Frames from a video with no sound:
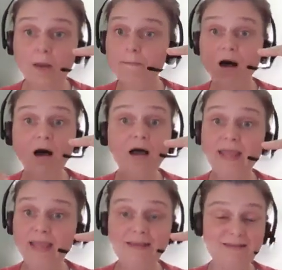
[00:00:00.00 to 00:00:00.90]
But
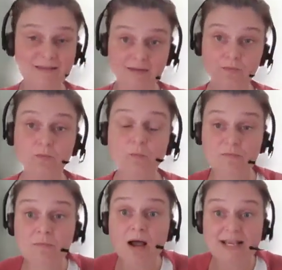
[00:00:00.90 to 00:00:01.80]

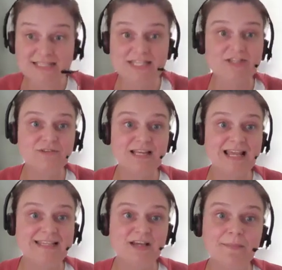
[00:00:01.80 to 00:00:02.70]
with my sensory
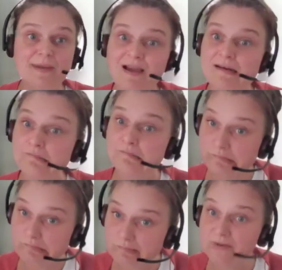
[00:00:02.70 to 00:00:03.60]
lens, I'll be going,
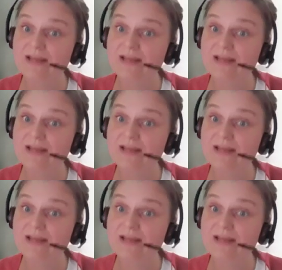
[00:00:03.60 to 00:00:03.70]
oh,